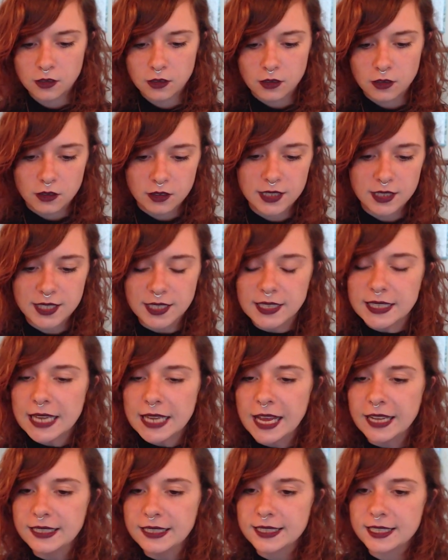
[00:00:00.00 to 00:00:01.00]
This
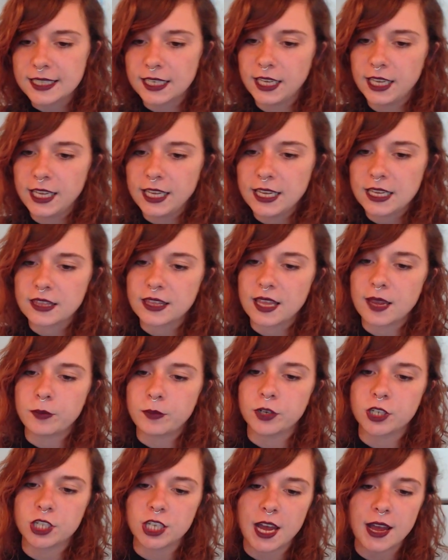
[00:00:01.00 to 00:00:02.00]
intense heat they
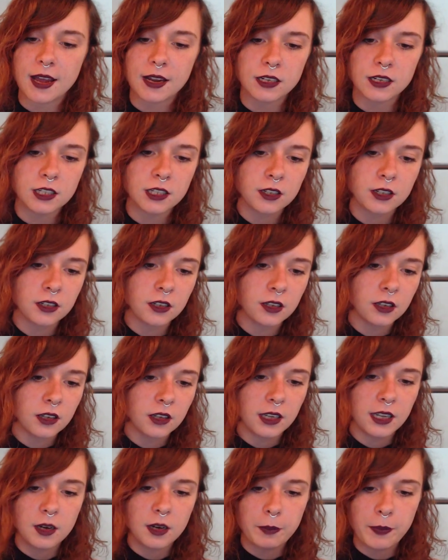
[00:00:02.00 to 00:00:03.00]
project
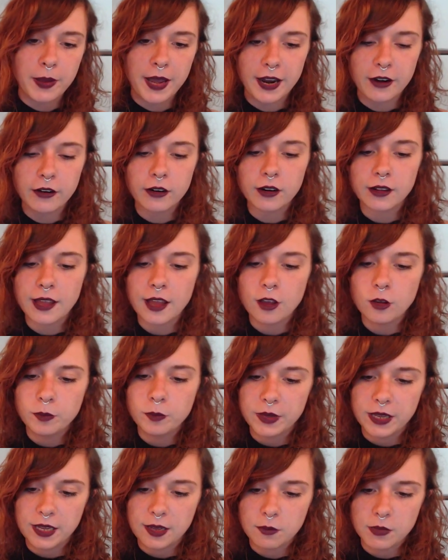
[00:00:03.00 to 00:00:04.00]
in a parallel
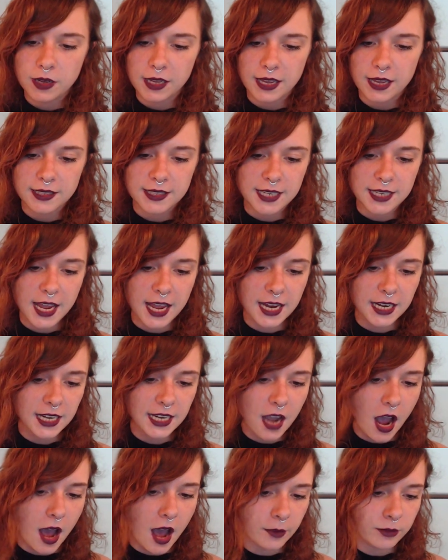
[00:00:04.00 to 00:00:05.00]
beam against any
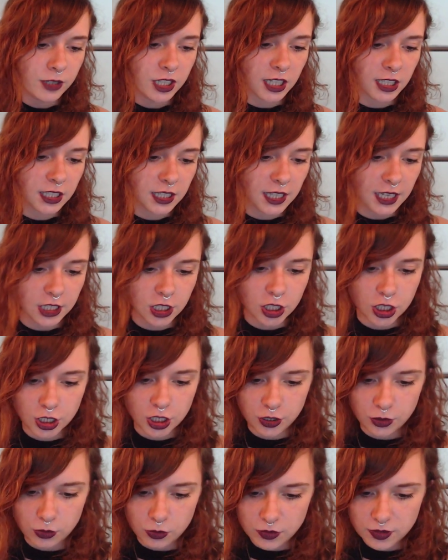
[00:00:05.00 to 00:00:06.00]
object they
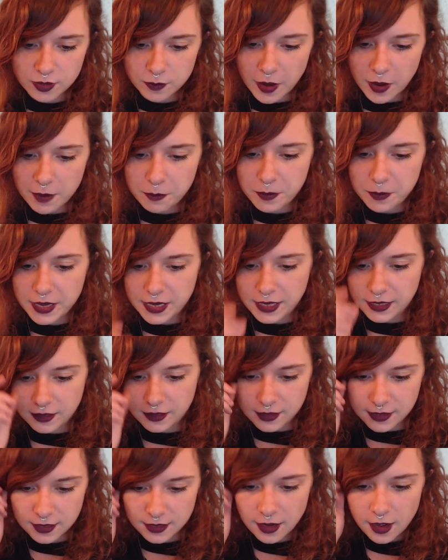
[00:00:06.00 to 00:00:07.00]
choose by
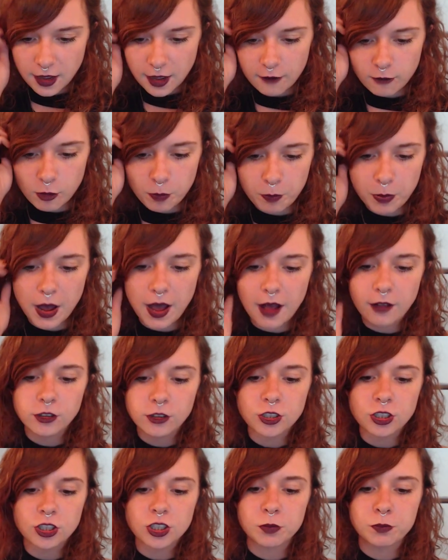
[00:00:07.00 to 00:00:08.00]
means of a
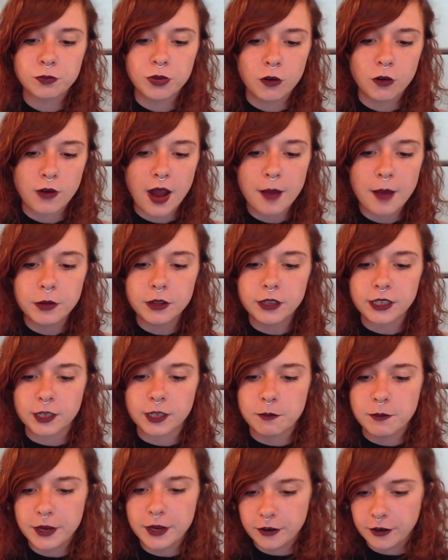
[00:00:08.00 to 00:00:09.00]
polished parabolic
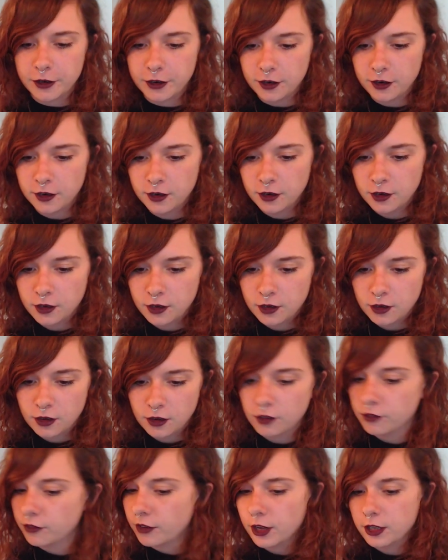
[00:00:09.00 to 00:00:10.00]
mirror
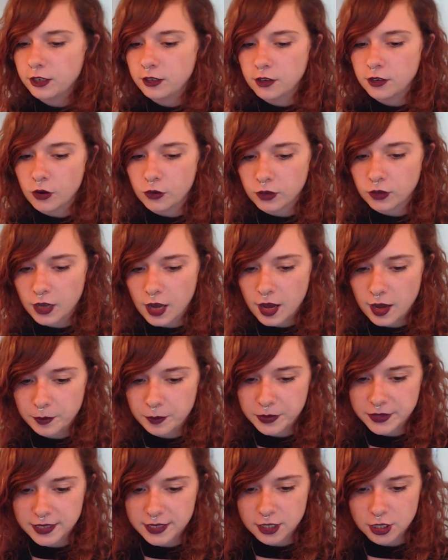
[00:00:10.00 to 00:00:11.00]
of unknown
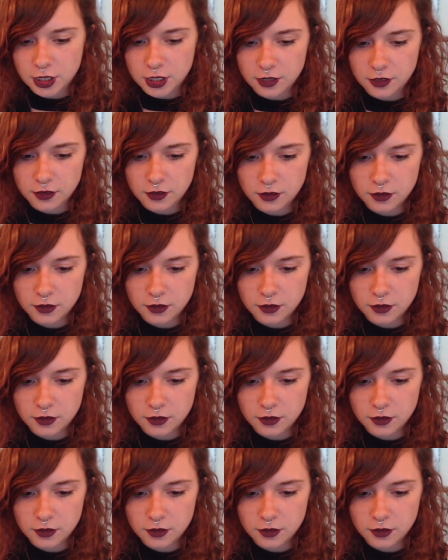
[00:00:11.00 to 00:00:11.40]
composition,